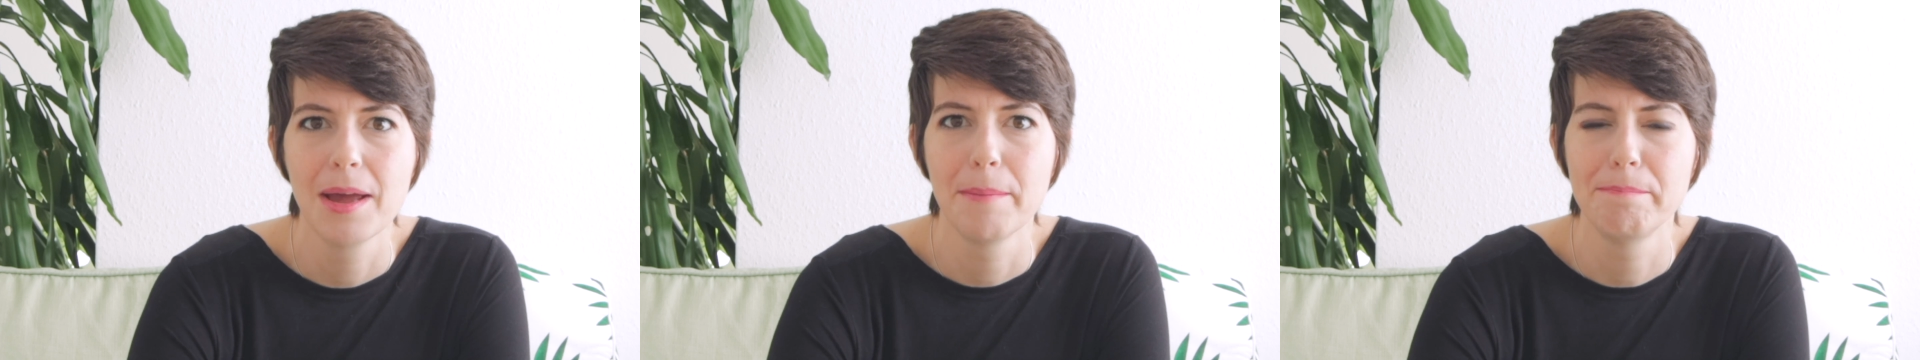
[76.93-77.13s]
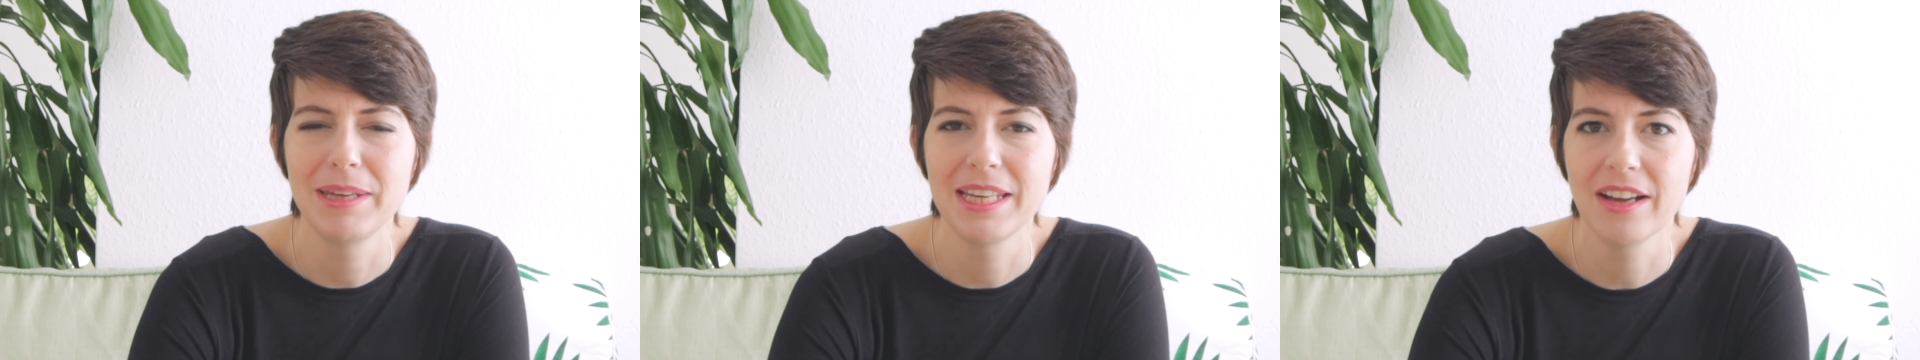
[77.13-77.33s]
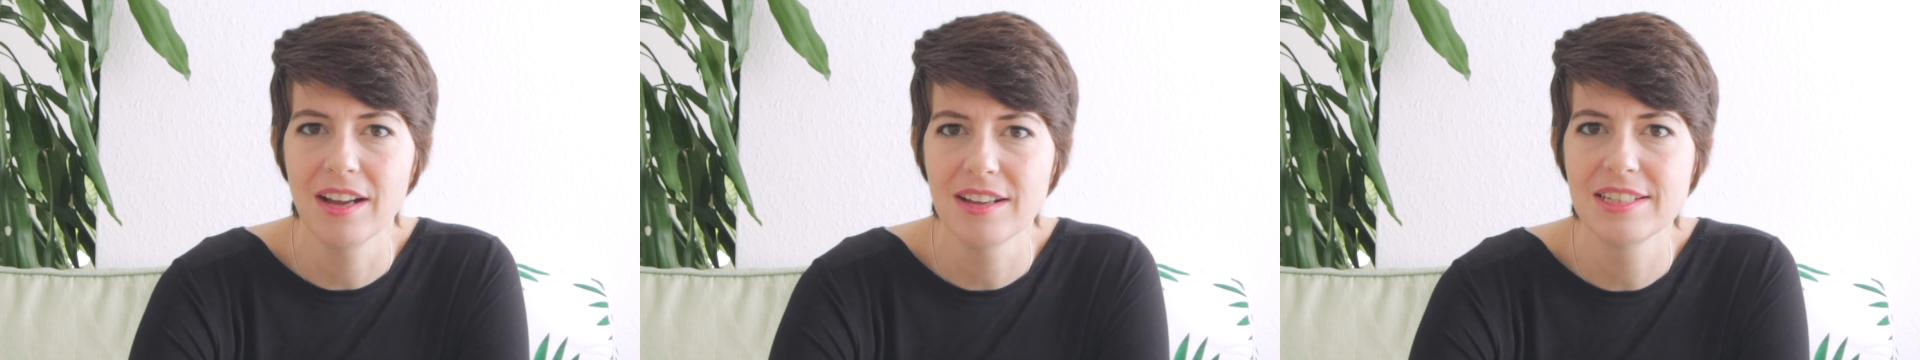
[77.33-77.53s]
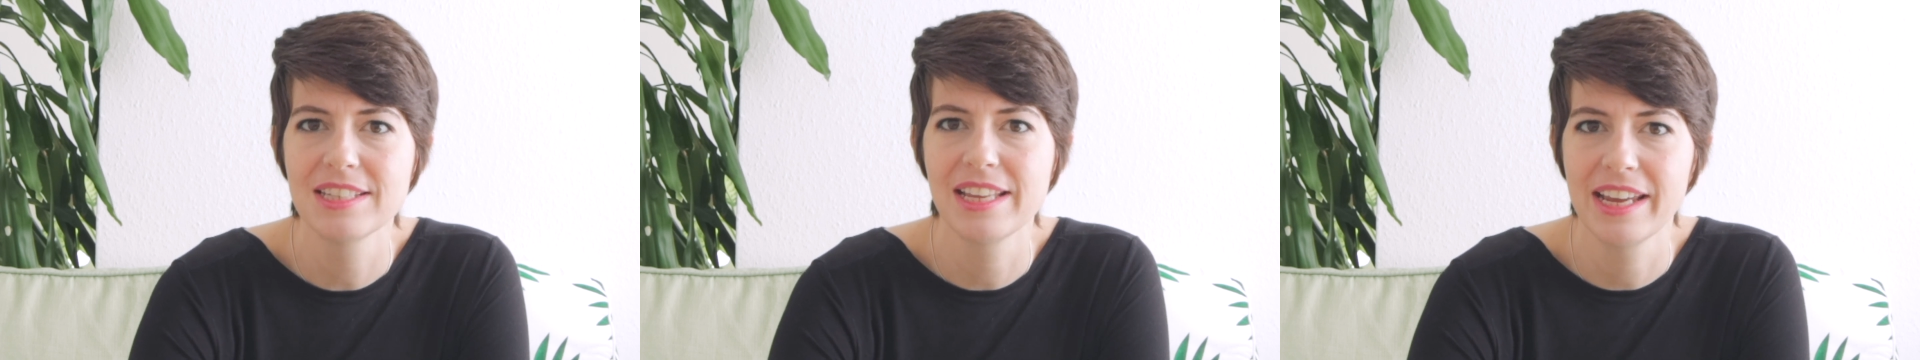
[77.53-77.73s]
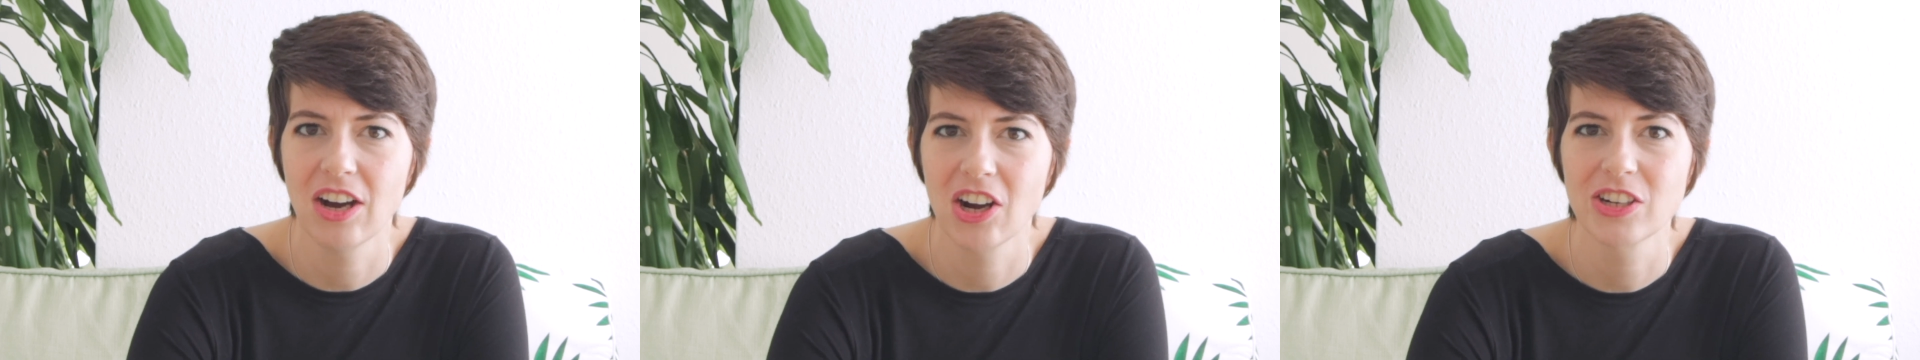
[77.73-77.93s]
because
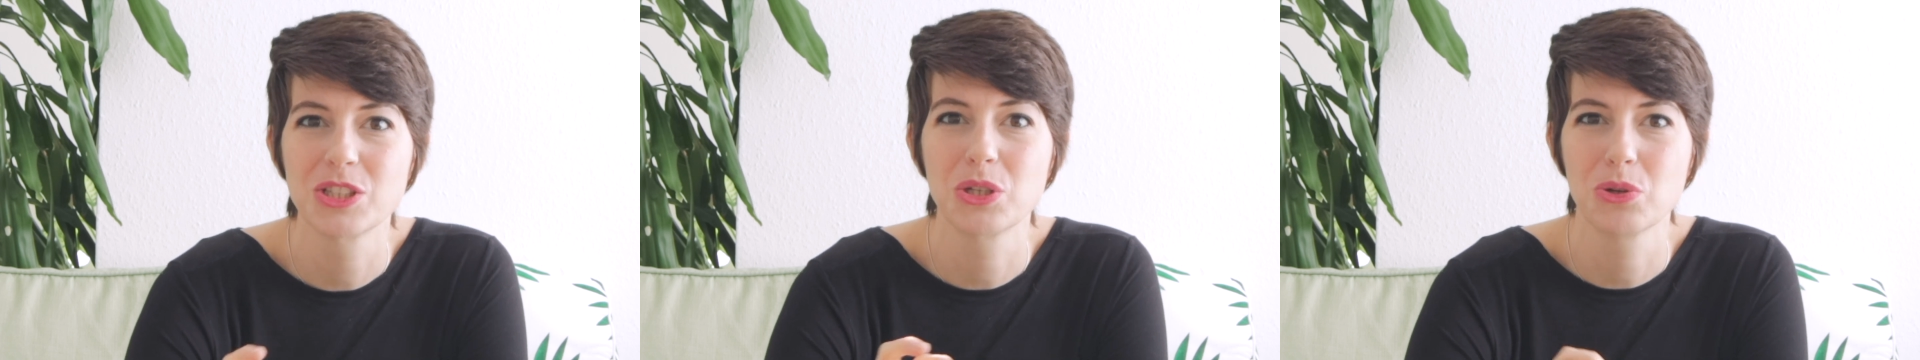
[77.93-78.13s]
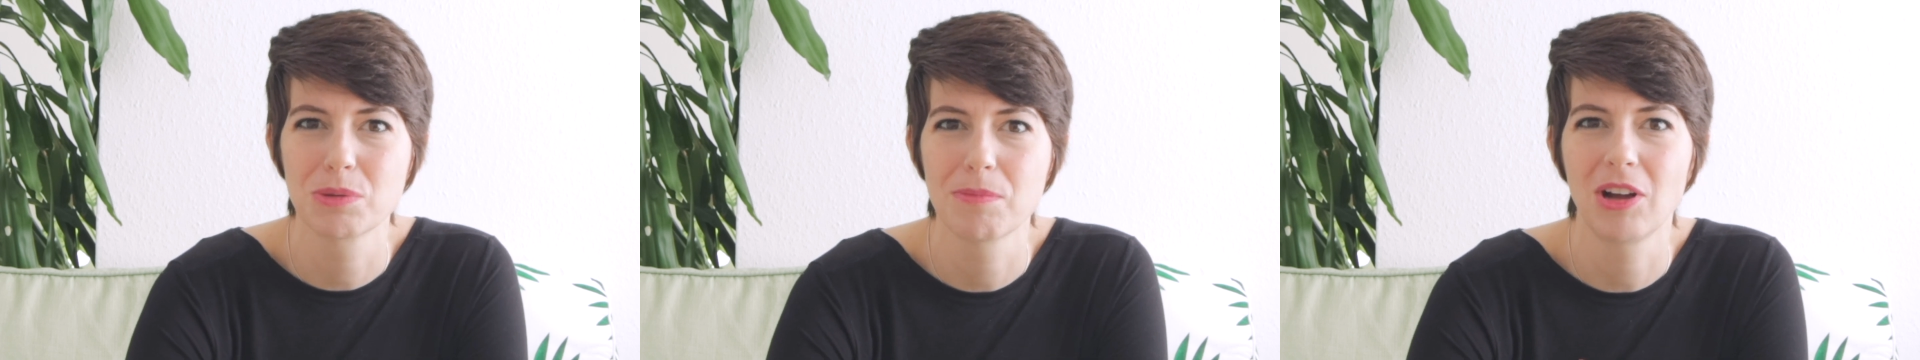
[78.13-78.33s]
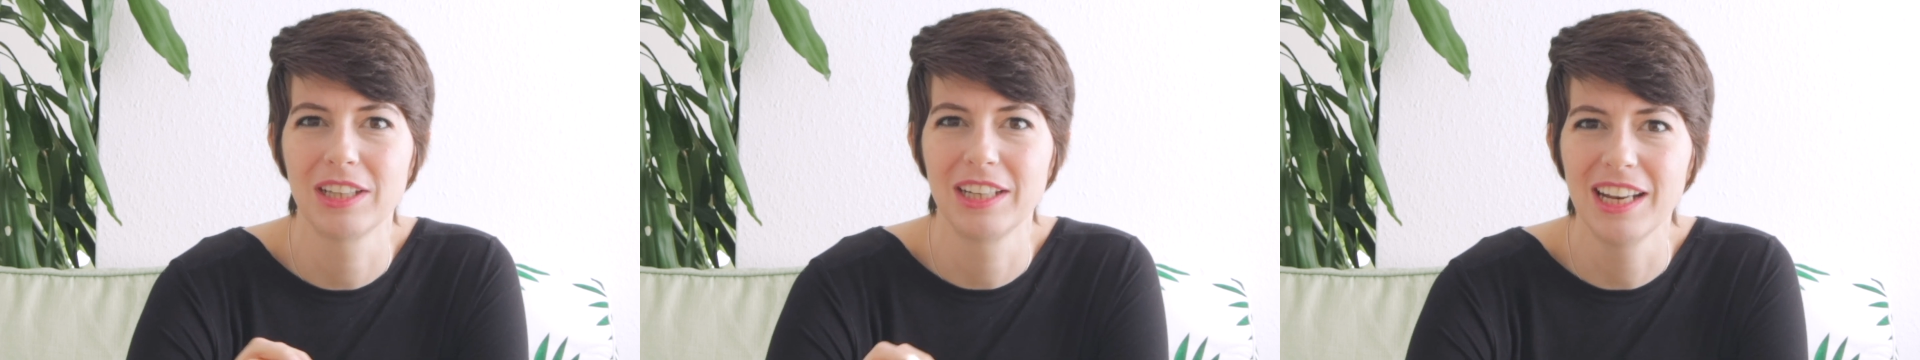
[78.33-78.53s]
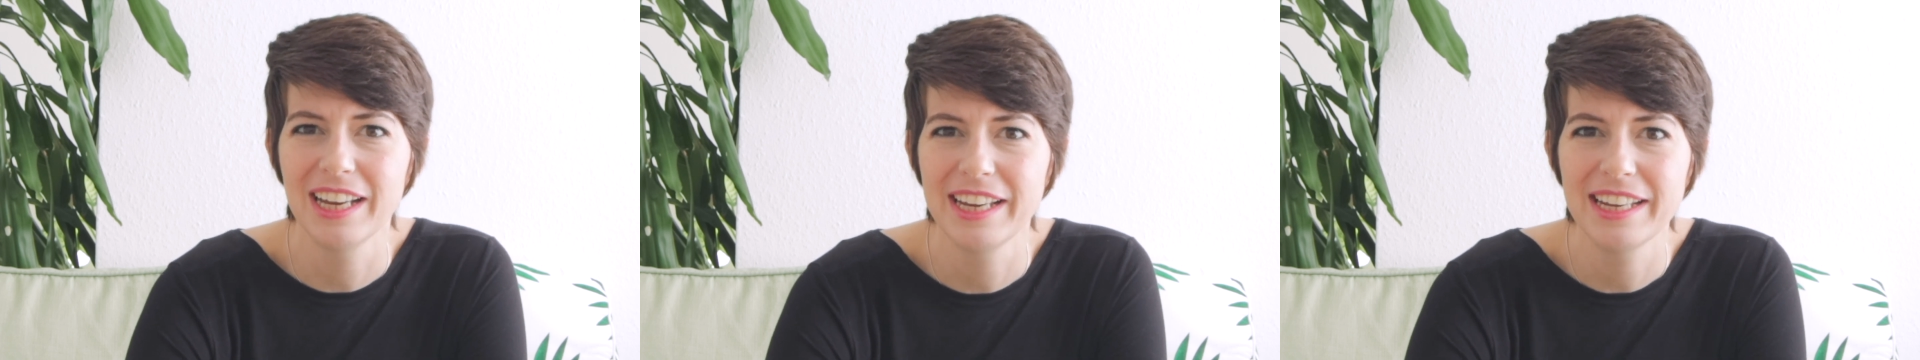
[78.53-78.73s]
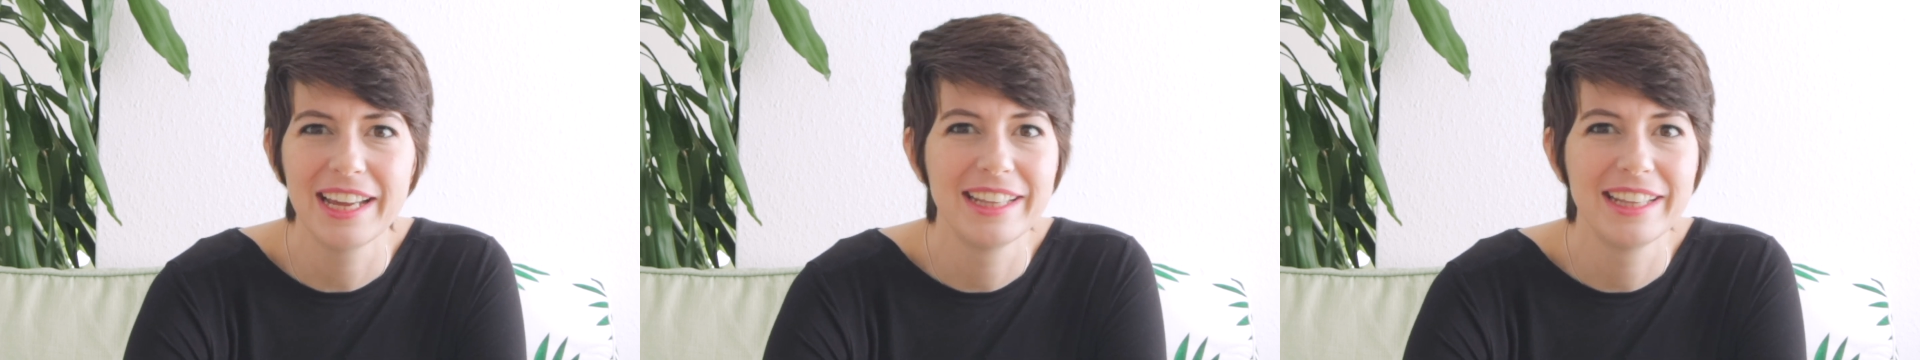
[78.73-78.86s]
they are so small and light